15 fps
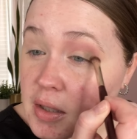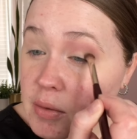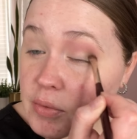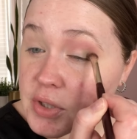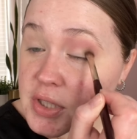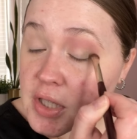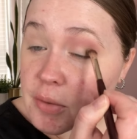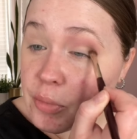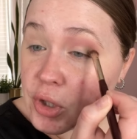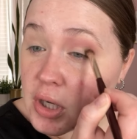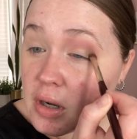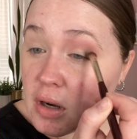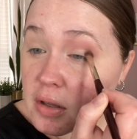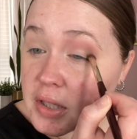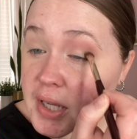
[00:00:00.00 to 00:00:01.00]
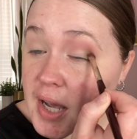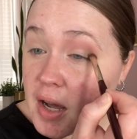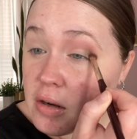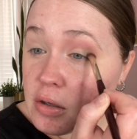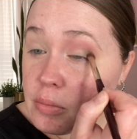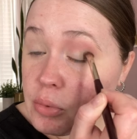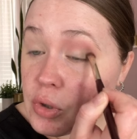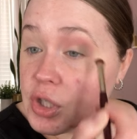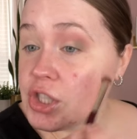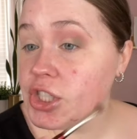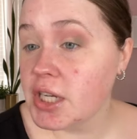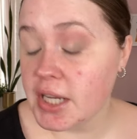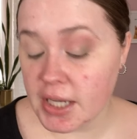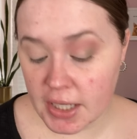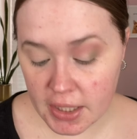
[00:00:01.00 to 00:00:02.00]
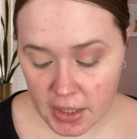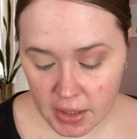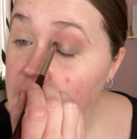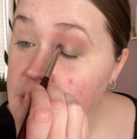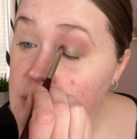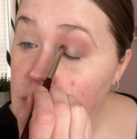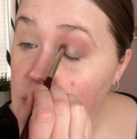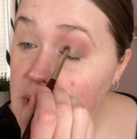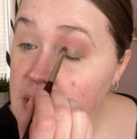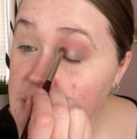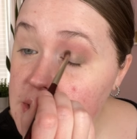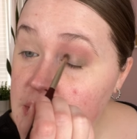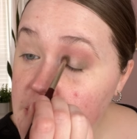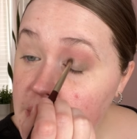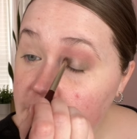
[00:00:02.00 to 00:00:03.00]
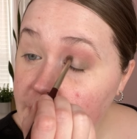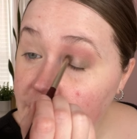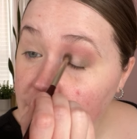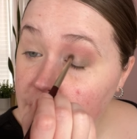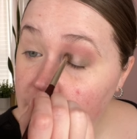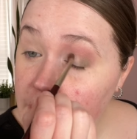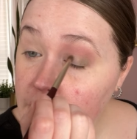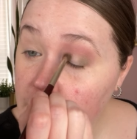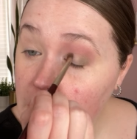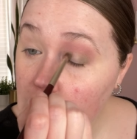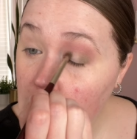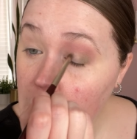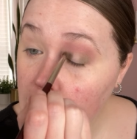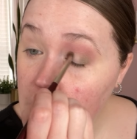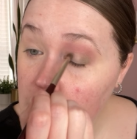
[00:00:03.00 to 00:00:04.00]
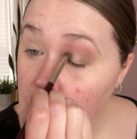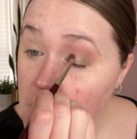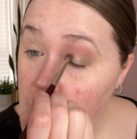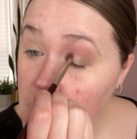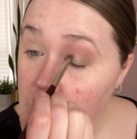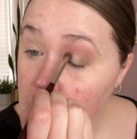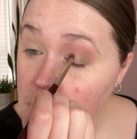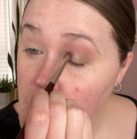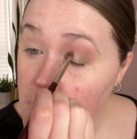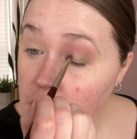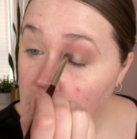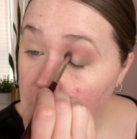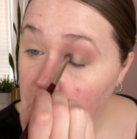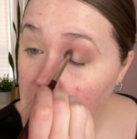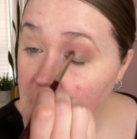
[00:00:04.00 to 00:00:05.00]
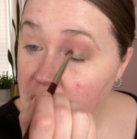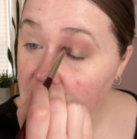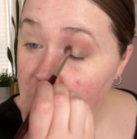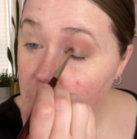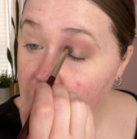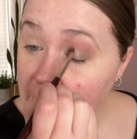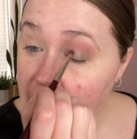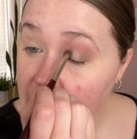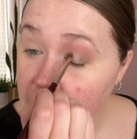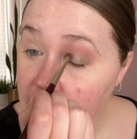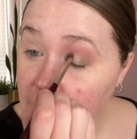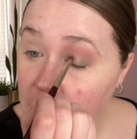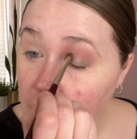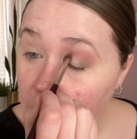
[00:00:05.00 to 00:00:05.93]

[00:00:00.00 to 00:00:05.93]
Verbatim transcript: We're just gonna put it on the outer portion as well as the inner. We're gonna do a halo